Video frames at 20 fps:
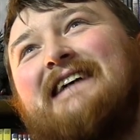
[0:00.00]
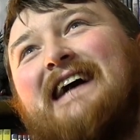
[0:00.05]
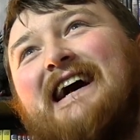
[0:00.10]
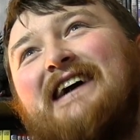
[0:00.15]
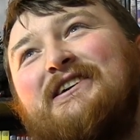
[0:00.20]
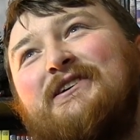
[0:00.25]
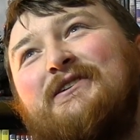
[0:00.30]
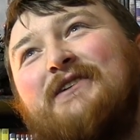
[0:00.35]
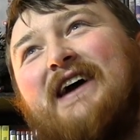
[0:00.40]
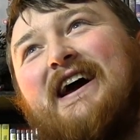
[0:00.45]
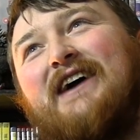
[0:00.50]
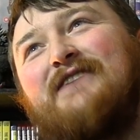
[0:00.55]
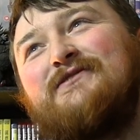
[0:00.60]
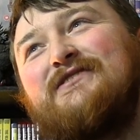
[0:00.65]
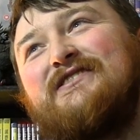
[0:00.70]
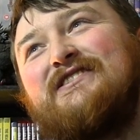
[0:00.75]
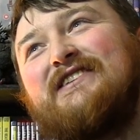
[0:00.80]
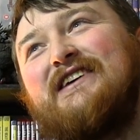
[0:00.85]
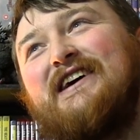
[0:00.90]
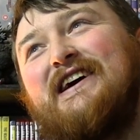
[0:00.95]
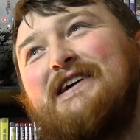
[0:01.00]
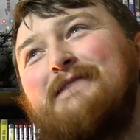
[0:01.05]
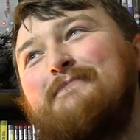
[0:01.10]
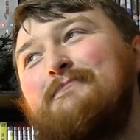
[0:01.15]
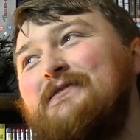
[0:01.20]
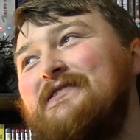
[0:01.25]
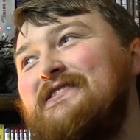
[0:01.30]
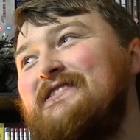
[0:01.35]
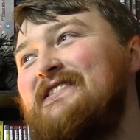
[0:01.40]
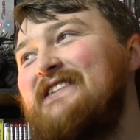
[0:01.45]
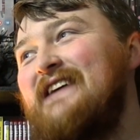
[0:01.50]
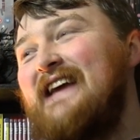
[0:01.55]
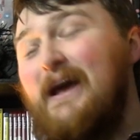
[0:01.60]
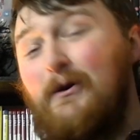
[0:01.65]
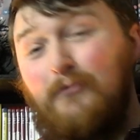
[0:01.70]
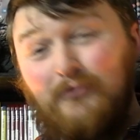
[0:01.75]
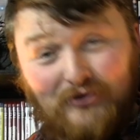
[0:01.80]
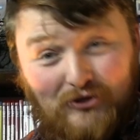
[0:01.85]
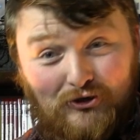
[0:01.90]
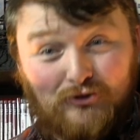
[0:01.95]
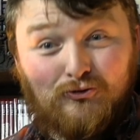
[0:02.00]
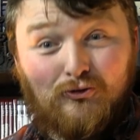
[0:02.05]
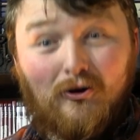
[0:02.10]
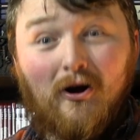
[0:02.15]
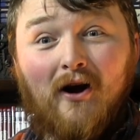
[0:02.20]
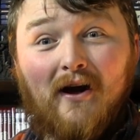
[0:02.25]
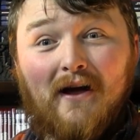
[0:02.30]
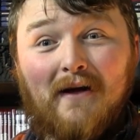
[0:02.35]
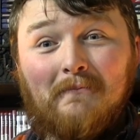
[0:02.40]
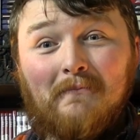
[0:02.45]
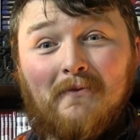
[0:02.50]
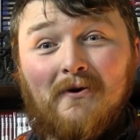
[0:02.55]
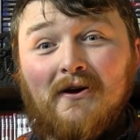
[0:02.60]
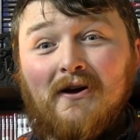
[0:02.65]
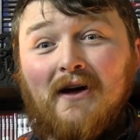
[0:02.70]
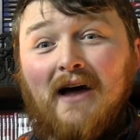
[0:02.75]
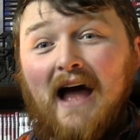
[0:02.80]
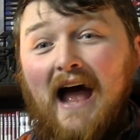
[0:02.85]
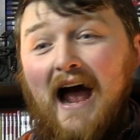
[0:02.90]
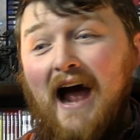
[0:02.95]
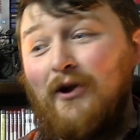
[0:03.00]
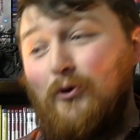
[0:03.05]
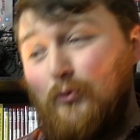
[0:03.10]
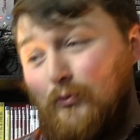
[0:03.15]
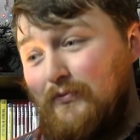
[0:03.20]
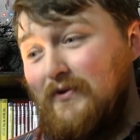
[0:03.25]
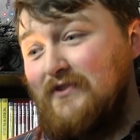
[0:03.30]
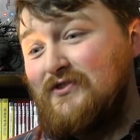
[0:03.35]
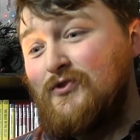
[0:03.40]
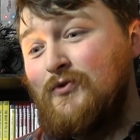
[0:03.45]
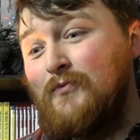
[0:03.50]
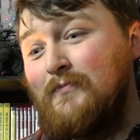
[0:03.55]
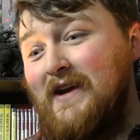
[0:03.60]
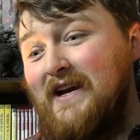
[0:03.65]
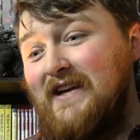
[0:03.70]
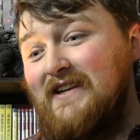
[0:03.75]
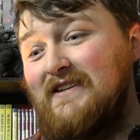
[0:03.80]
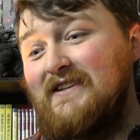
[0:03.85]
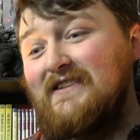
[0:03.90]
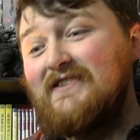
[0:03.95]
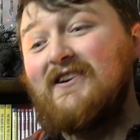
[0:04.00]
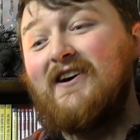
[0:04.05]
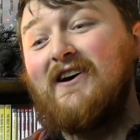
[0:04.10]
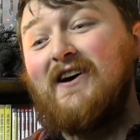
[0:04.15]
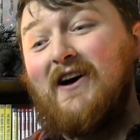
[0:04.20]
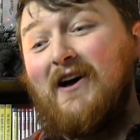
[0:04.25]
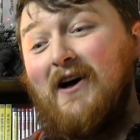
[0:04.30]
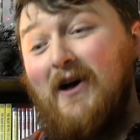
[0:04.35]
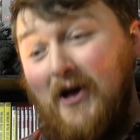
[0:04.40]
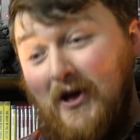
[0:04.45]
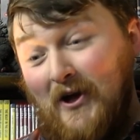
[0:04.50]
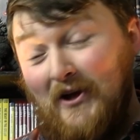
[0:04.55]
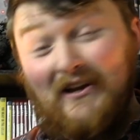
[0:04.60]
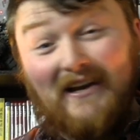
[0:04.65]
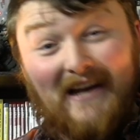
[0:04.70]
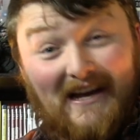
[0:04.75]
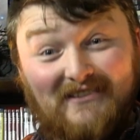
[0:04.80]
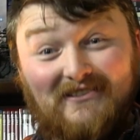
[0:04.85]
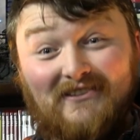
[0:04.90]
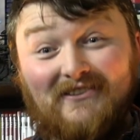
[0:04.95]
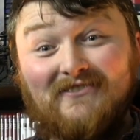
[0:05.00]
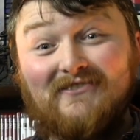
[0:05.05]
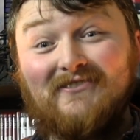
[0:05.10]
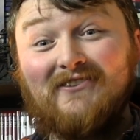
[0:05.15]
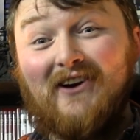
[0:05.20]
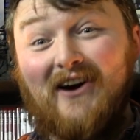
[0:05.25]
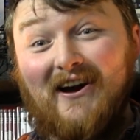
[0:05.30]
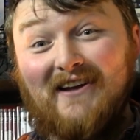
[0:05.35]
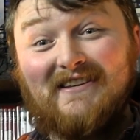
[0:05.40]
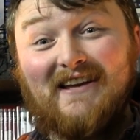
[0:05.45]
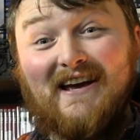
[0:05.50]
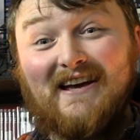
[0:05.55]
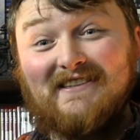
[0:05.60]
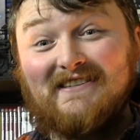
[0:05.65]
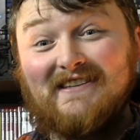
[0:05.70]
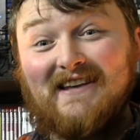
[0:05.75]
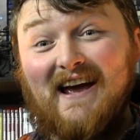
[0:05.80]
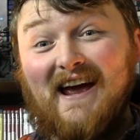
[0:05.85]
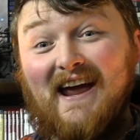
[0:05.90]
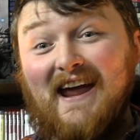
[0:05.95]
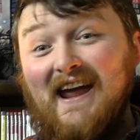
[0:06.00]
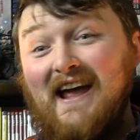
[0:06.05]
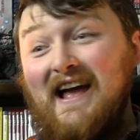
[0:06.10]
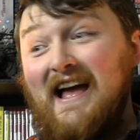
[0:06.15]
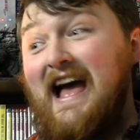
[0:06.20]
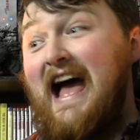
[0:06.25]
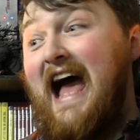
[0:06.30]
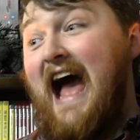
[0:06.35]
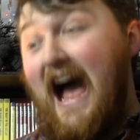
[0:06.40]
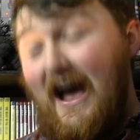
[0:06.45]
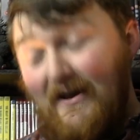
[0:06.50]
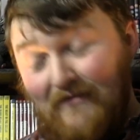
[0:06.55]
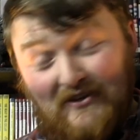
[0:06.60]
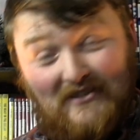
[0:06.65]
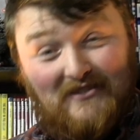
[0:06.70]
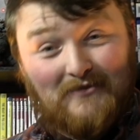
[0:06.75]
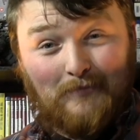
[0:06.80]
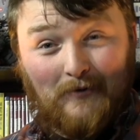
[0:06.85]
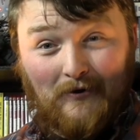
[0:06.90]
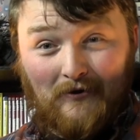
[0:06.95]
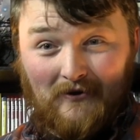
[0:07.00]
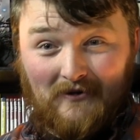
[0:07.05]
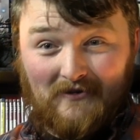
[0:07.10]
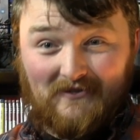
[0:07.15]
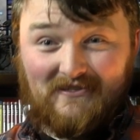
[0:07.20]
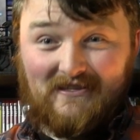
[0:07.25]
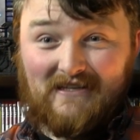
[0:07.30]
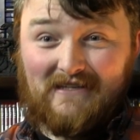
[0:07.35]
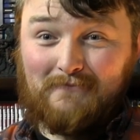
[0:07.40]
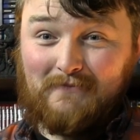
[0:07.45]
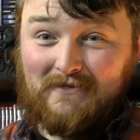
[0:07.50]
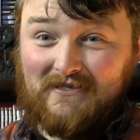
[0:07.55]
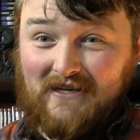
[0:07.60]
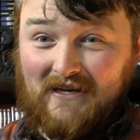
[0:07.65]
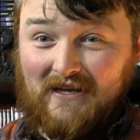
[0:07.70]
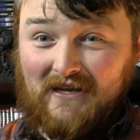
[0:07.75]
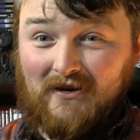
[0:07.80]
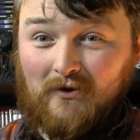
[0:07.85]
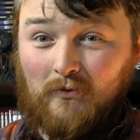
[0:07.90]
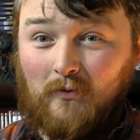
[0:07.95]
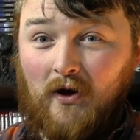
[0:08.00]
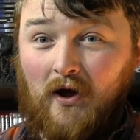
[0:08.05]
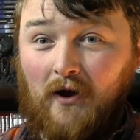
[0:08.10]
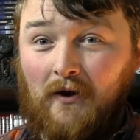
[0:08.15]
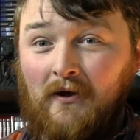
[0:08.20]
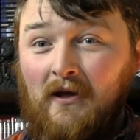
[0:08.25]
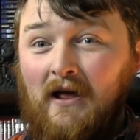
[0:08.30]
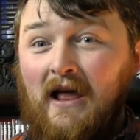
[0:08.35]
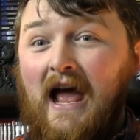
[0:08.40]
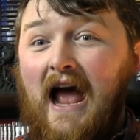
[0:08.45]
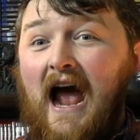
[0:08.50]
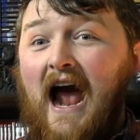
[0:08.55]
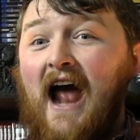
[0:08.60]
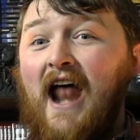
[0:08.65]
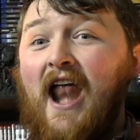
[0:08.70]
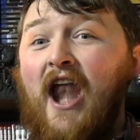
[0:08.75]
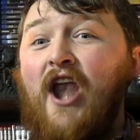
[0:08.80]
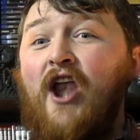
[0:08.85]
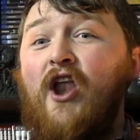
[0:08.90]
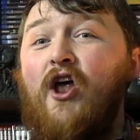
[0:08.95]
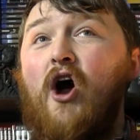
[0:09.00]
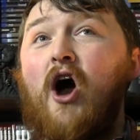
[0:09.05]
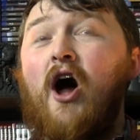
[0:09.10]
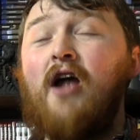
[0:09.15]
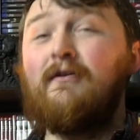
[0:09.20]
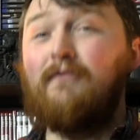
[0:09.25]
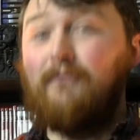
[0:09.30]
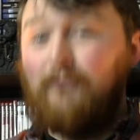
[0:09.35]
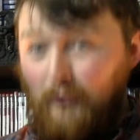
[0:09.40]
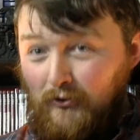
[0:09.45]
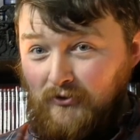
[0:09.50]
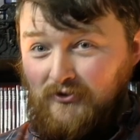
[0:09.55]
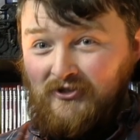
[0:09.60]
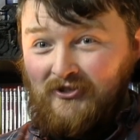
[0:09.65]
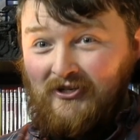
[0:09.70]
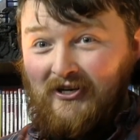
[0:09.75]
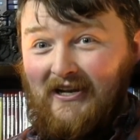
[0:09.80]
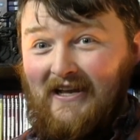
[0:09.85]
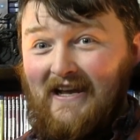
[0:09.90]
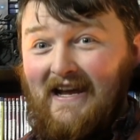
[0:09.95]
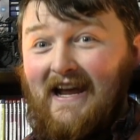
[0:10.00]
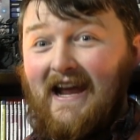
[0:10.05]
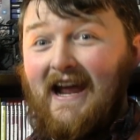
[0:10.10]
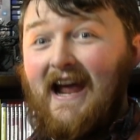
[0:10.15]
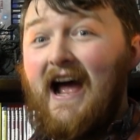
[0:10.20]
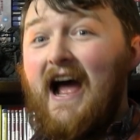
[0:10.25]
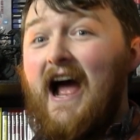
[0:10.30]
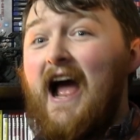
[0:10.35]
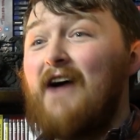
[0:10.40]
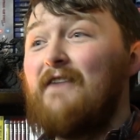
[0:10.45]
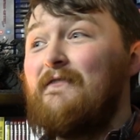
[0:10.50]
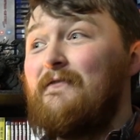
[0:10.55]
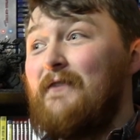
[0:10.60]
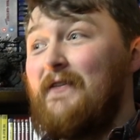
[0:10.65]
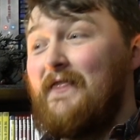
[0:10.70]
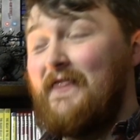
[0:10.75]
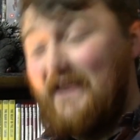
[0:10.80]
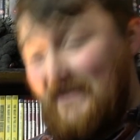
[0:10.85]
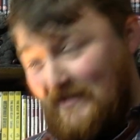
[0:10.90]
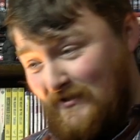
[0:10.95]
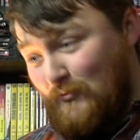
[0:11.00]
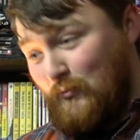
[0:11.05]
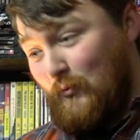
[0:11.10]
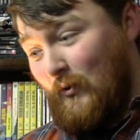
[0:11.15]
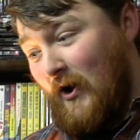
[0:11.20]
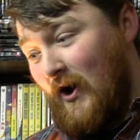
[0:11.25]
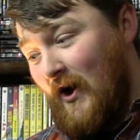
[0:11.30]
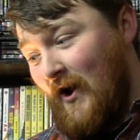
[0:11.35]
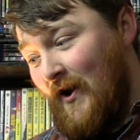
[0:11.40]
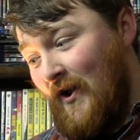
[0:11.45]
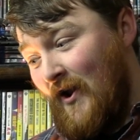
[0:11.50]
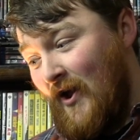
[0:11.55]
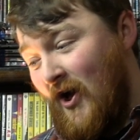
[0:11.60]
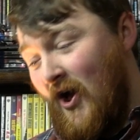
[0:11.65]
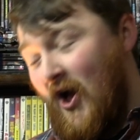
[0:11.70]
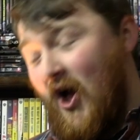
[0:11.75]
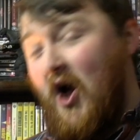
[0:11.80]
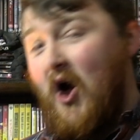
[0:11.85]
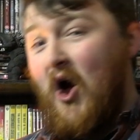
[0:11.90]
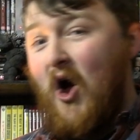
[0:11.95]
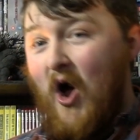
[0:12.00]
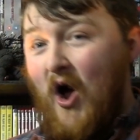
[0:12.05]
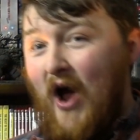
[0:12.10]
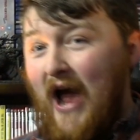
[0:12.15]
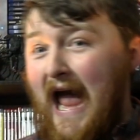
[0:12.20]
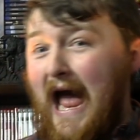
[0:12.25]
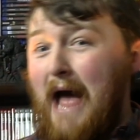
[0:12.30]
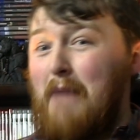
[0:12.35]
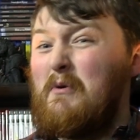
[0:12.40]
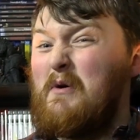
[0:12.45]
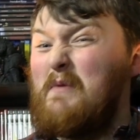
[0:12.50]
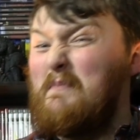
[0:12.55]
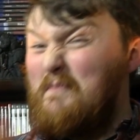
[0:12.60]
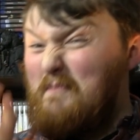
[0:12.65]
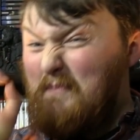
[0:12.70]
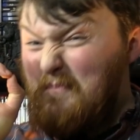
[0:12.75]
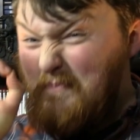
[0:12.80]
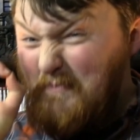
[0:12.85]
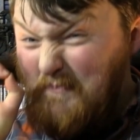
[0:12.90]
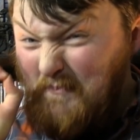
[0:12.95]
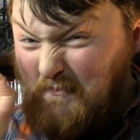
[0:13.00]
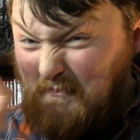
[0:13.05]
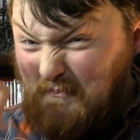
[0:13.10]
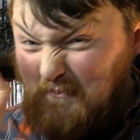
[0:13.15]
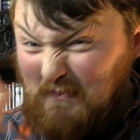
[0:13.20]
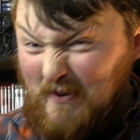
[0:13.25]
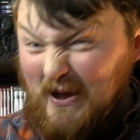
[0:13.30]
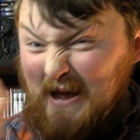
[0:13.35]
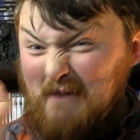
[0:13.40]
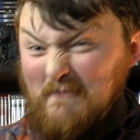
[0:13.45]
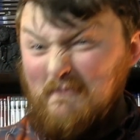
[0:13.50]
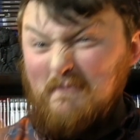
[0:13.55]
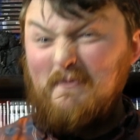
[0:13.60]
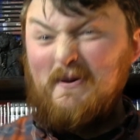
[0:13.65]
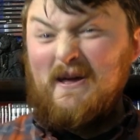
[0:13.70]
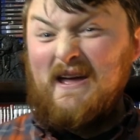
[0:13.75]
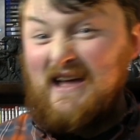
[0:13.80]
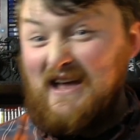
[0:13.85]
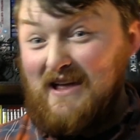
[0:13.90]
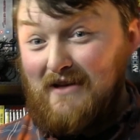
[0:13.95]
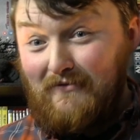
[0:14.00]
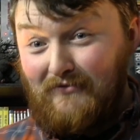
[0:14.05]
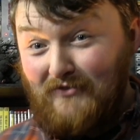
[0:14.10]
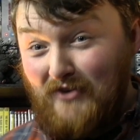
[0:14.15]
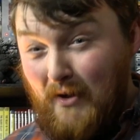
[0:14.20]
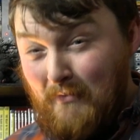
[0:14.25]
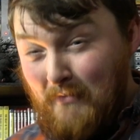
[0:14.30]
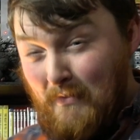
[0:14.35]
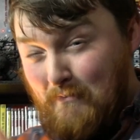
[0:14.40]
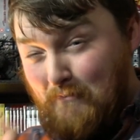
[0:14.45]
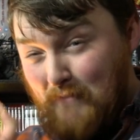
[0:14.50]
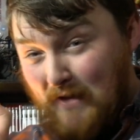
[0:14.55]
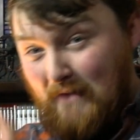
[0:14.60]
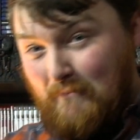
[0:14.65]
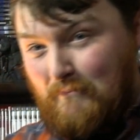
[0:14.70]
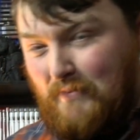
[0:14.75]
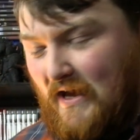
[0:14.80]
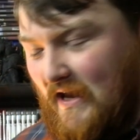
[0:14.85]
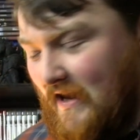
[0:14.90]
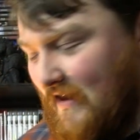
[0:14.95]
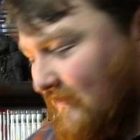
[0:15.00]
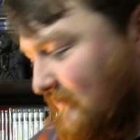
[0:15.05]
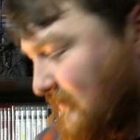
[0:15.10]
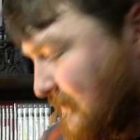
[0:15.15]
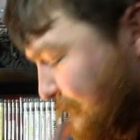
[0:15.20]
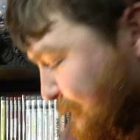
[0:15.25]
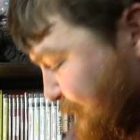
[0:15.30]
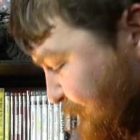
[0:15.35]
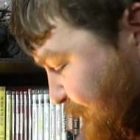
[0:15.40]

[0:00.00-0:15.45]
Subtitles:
I don't know how to say it, but it was a crime, and all physical media's collectors, I dare say, have experienced this particular one. And unfortunately, for this one, I am a bit peeved.